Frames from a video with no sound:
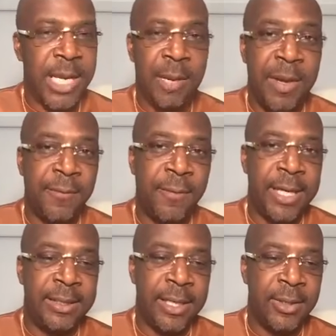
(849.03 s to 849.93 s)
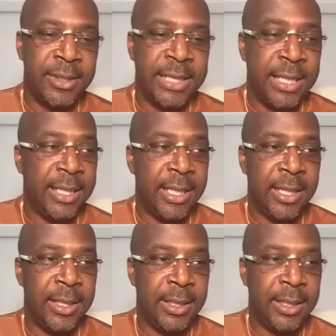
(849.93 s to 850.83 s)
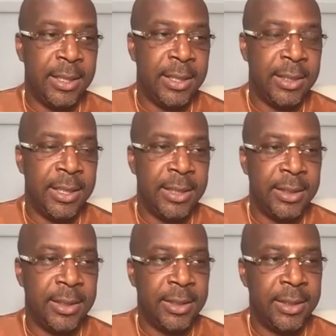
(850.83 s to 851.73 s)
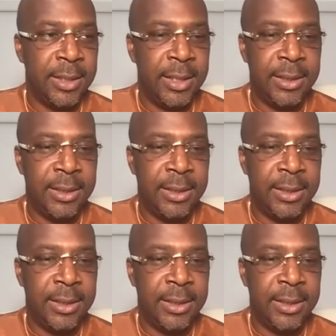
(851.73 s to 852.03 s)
a lot of my friends that are selling the